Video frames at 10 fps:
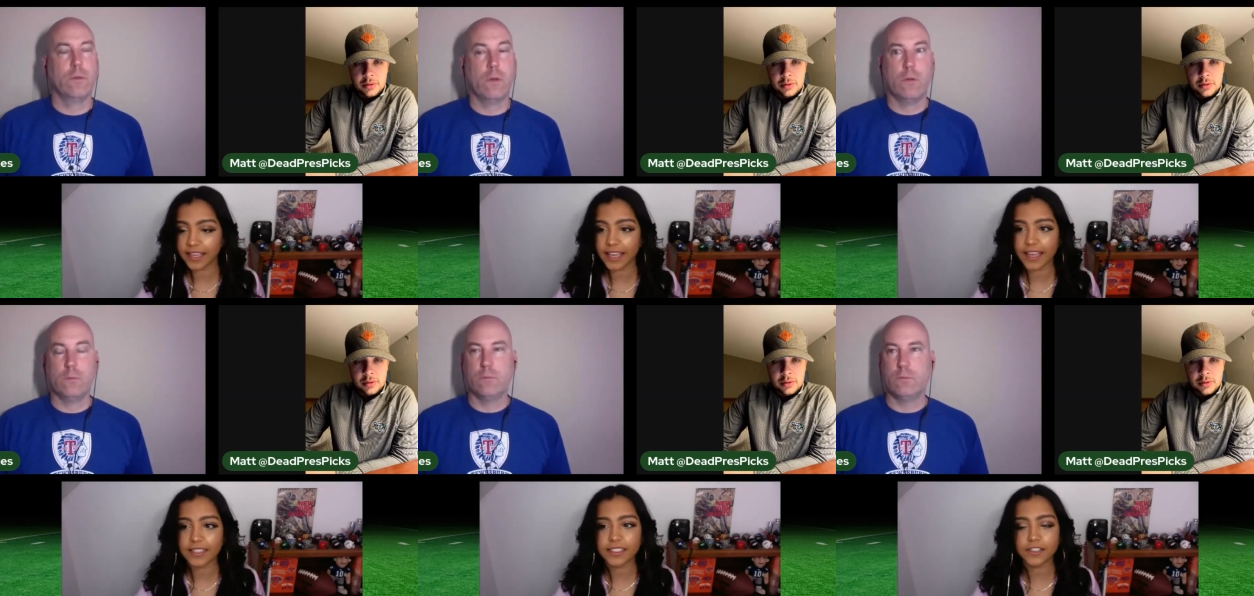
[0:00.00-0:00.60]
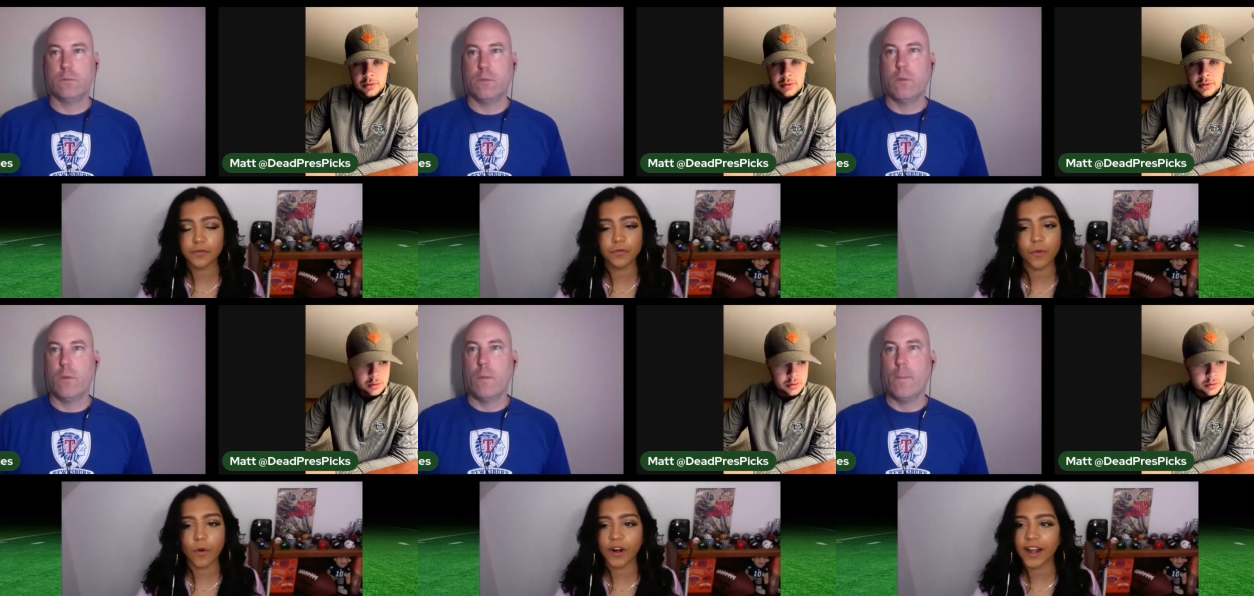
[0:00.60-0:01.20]
Speaker 1: Kansas is a
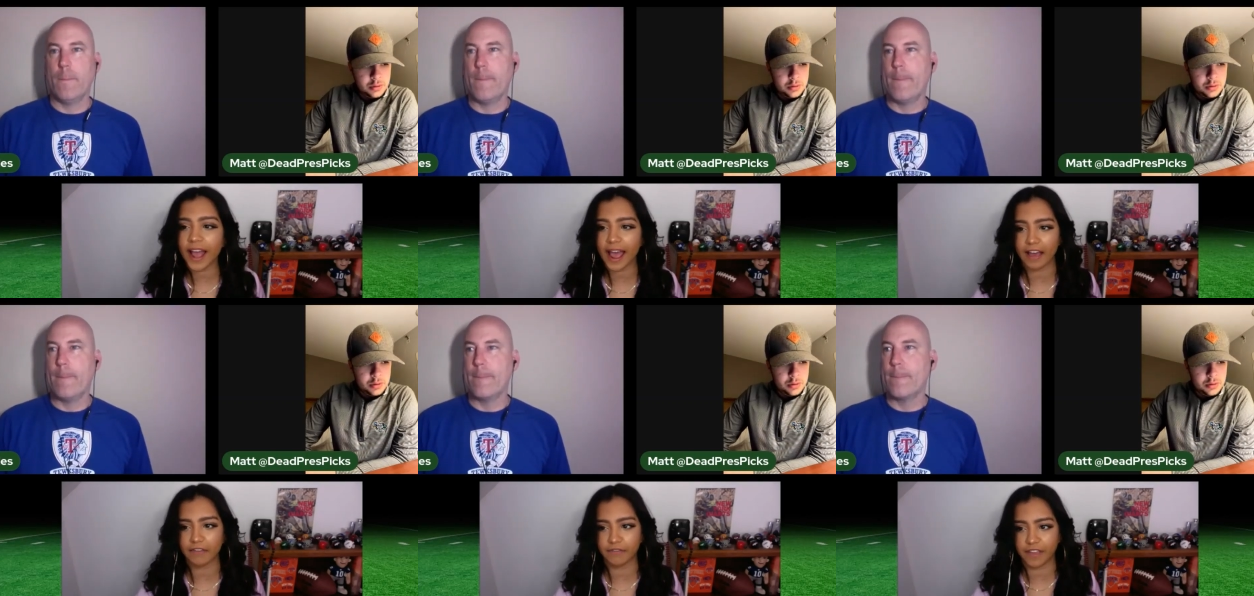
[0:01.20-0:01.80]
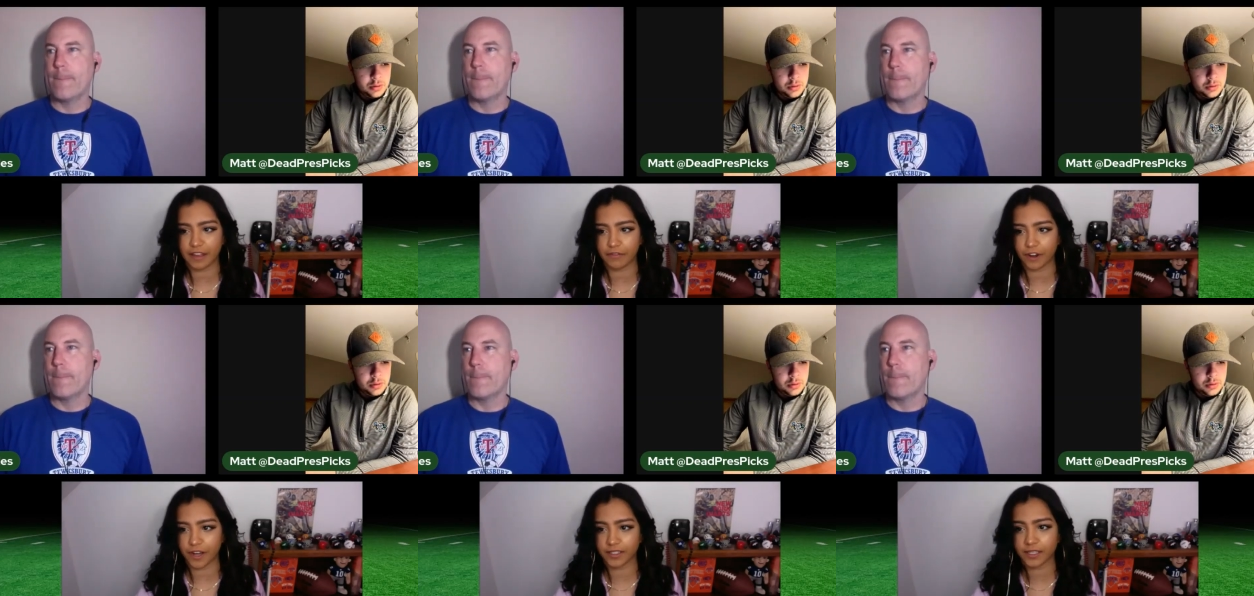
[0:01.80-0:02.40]
four and a half
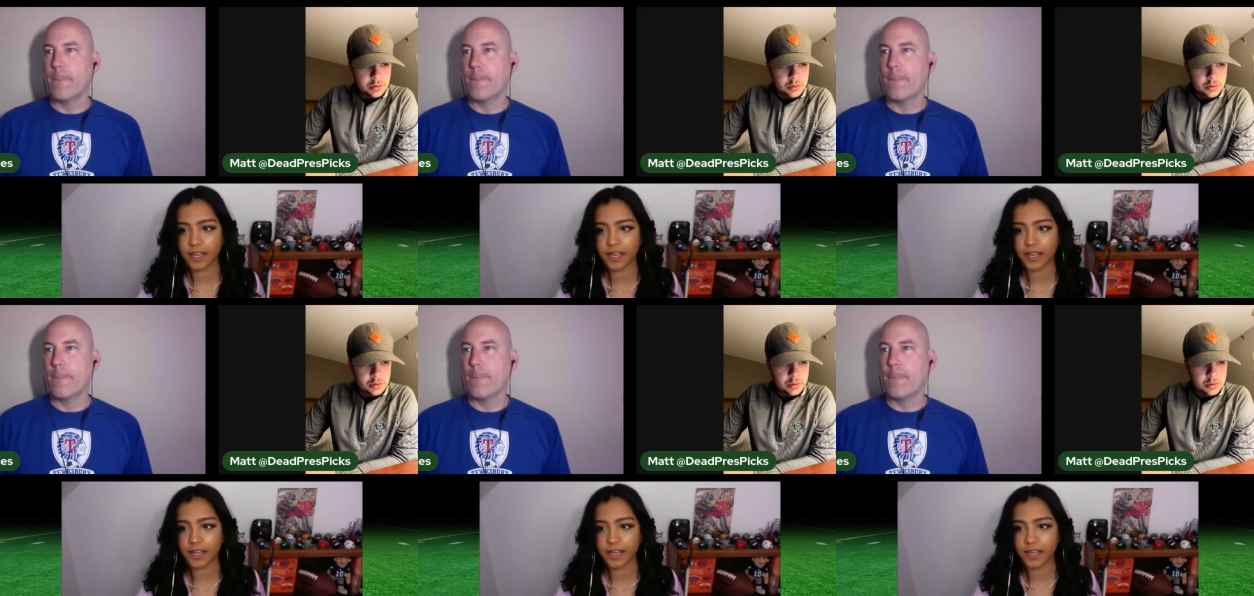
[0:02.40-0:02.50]
favorite.